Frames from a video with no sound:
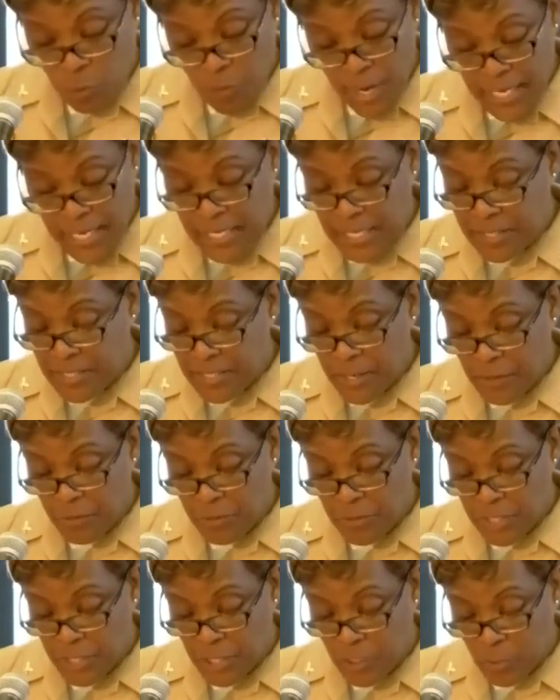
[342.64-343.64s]
training
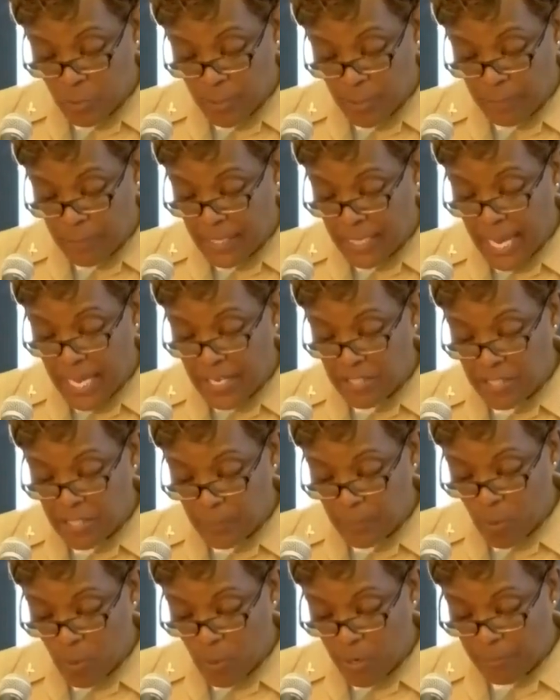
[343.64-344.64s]
centers, equipment, and
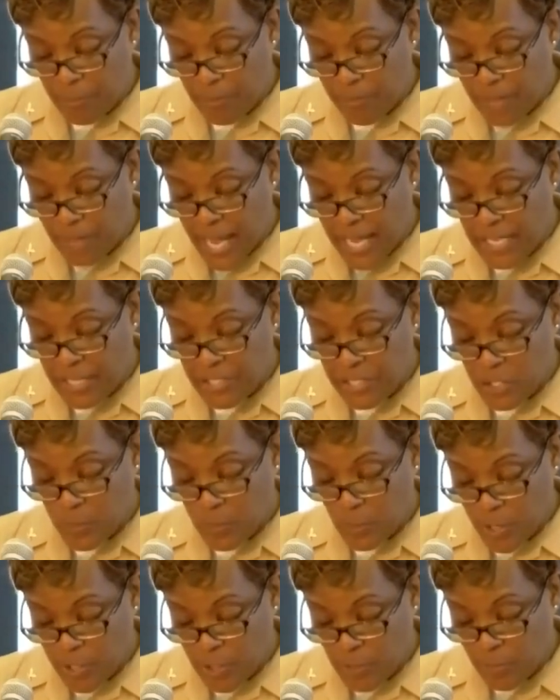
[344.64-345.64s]
support provided to
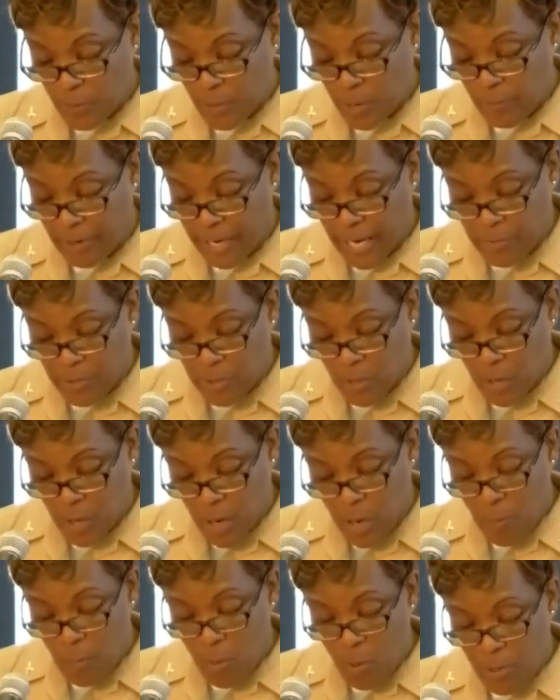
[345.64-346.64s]
sports programs,
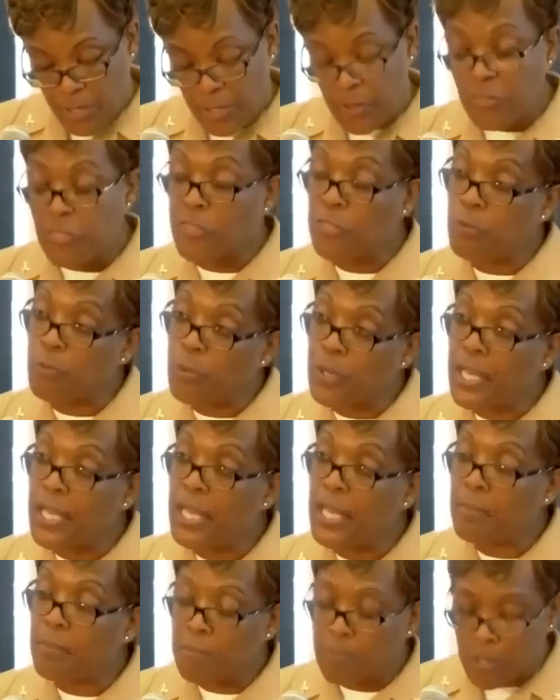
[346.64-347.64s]
more than
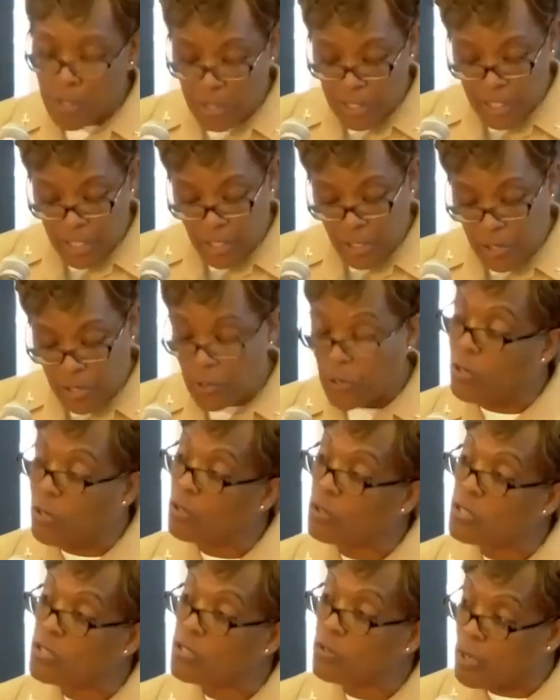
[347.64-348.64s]
3 million
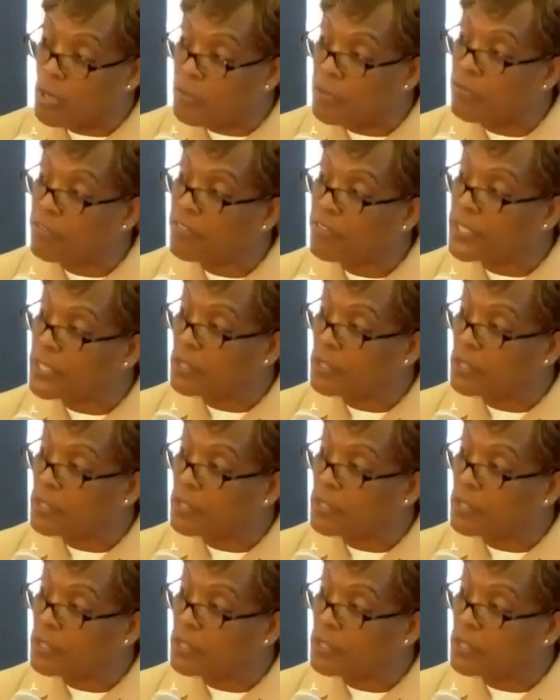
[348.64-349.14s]
girls are on the